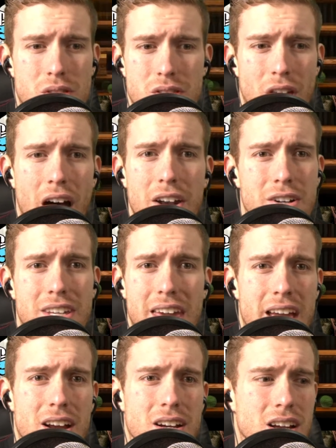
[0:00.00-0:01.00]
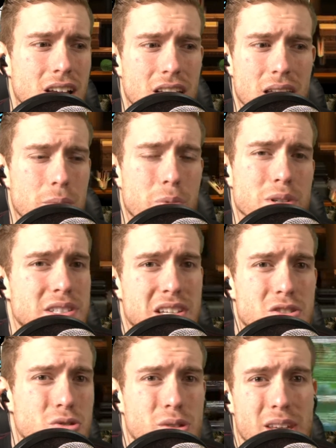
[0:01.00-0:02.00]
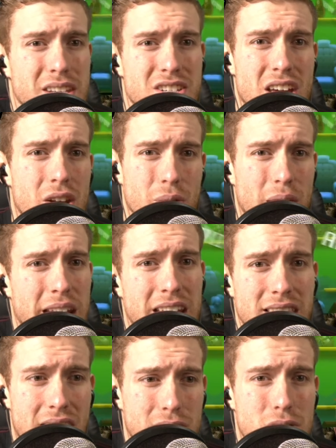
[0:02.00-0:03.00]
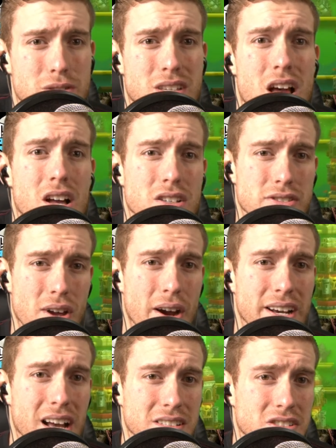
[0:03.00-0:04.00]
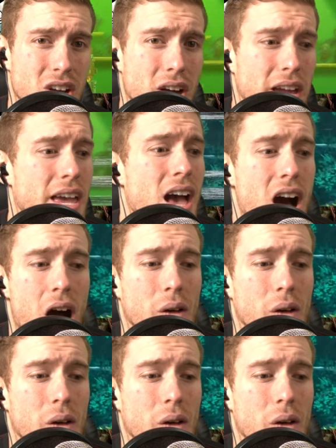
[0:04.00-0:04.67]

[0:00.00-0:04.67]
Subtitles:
thought or care in procedurally generated levels. Sorry, not sorry.